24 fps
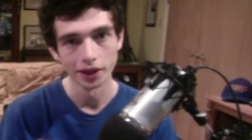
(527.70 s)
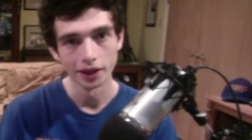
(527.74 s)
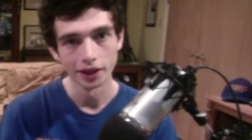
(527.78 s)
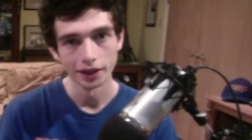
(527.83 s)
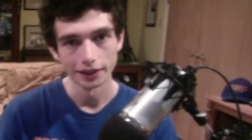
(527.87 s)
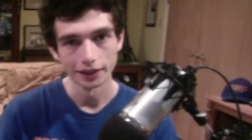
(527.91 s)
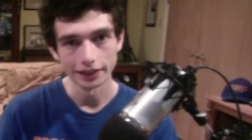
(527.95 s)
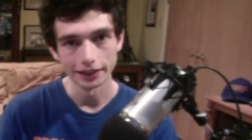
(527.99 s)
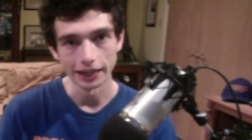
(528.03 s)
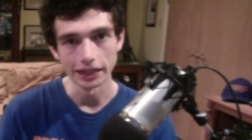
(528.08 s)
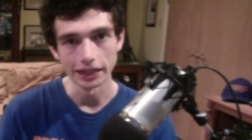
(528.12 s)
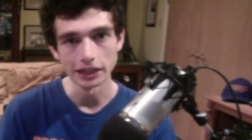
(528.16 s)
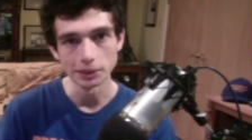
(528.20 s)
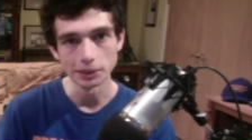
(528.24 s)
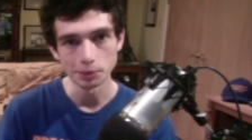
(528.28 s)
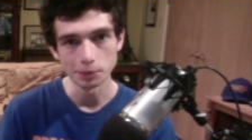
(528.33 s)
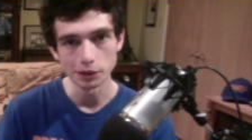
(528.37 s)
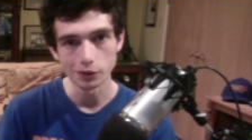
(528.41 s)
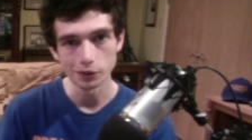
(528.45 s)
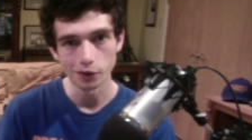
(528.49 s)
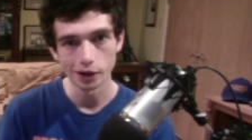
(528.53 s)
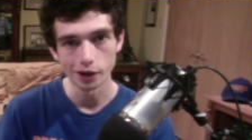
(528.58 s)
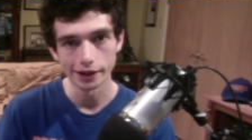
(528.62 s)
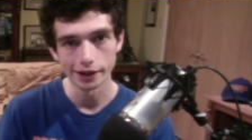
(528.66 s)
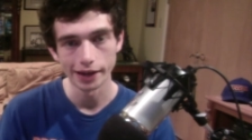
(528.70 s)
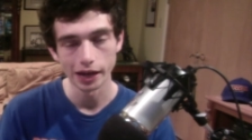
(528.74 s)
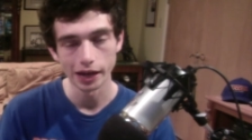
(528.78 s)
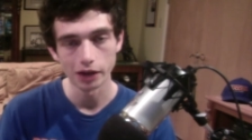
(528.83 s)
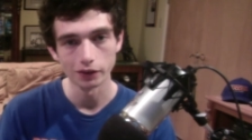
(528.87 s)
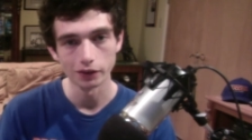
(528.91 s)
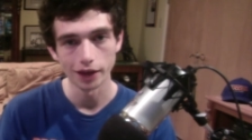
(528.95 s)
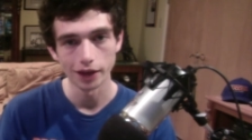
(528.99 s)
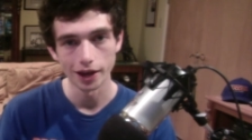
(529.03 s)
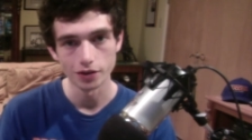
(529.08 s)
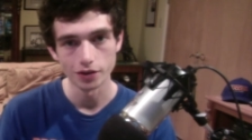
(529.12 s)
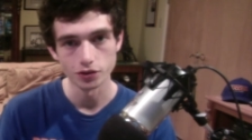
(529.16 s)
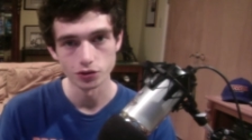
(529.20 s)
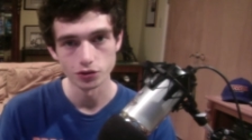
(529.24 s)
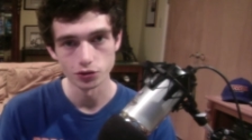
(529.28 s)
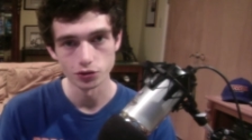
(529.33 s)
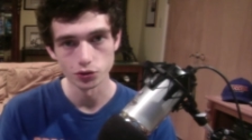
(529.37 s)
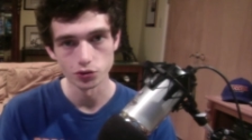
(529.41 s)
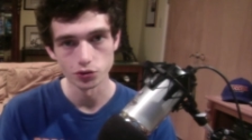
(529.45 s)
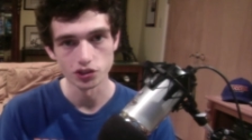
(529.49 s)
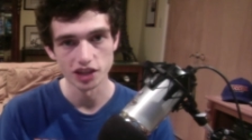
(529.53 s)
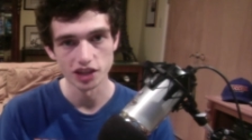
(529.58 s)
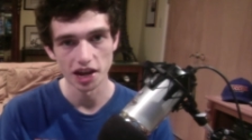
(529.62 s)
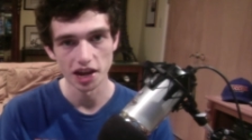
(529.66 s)
KDP right now allows you
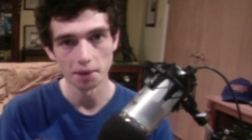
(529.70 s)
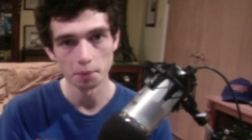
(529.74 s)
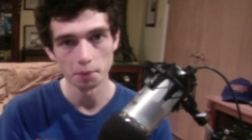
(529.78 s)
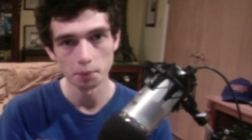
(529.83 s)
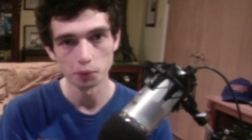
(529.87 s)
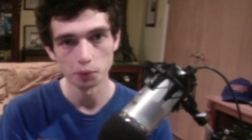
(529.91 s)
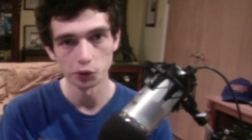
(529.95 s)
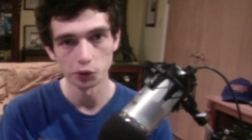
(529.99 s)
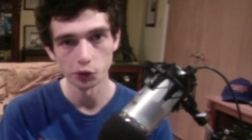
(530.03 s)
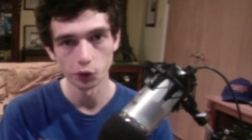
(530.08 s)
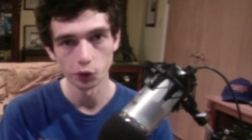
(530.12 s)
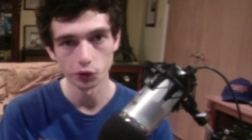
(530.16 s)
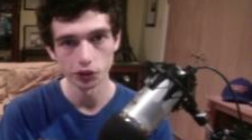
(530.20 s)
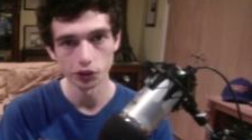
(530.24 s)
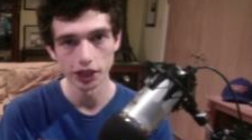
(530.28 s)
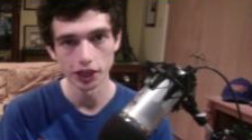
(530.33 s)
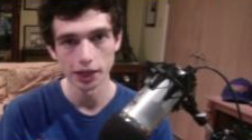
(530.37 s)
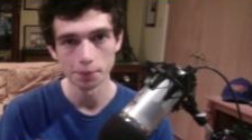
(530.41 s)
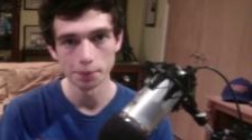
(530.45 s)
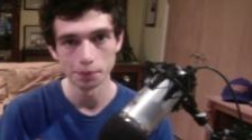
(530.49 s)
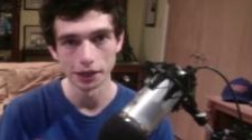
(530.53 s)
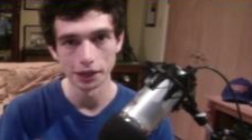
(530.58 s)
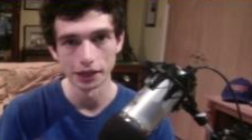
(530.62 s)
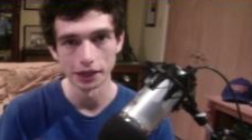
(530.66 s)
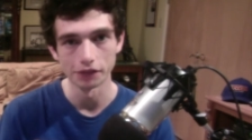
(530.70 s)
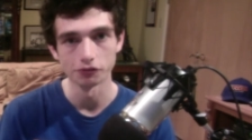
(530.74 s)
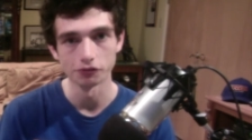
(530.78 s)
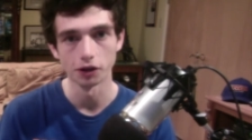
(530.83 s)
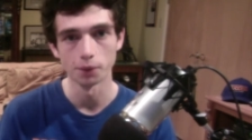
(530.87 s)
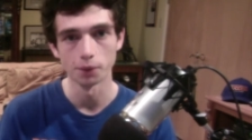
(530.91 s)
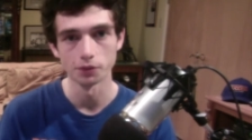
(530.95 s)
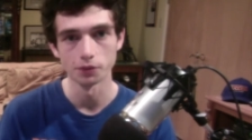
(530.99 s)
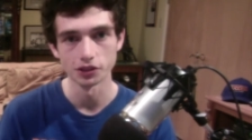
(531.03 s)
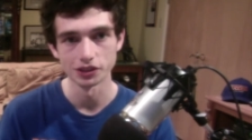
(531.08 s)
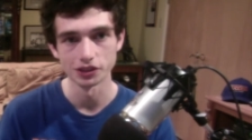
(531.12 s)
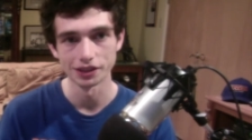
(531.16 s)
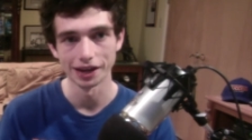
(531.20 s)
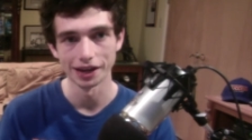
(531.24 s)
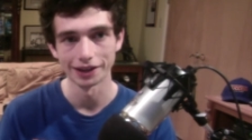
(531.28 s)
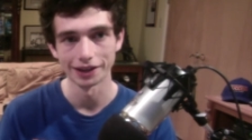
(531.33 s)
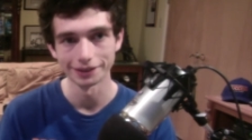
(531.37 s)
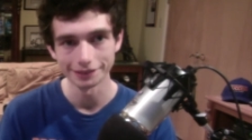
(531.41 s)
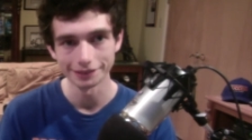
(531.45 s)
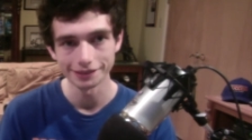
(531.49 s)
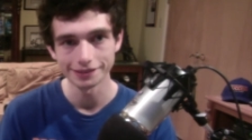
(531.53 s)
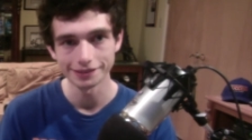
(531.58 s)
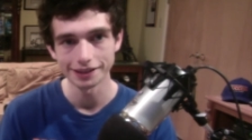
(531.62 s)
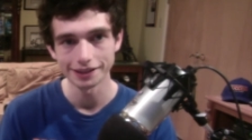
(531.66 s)
to set up a pre order campaign for up to
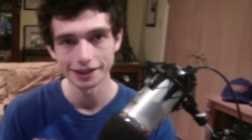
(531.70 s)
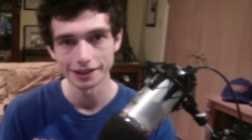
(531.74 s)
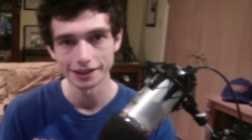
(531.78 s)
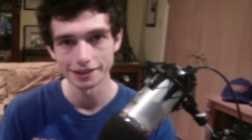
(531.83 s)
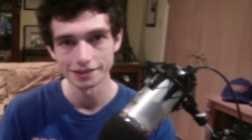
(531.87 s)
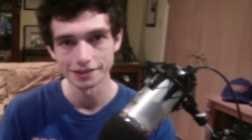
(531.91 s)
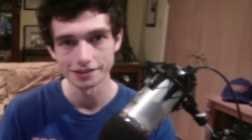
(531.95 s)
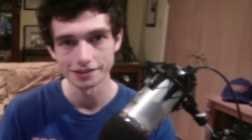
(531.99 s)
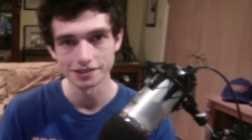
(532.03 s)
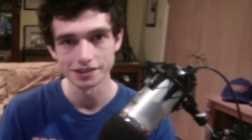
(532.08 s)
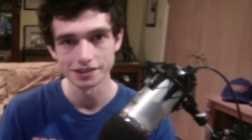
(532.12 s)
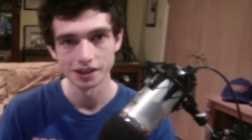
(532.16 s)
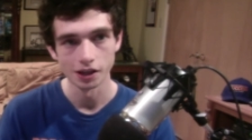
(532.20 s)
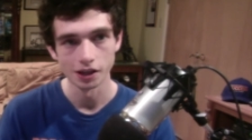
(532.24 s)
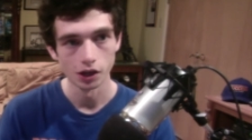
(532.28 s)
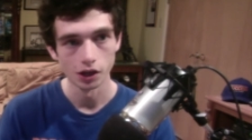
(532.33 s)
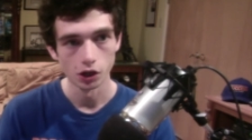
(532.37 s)
90 days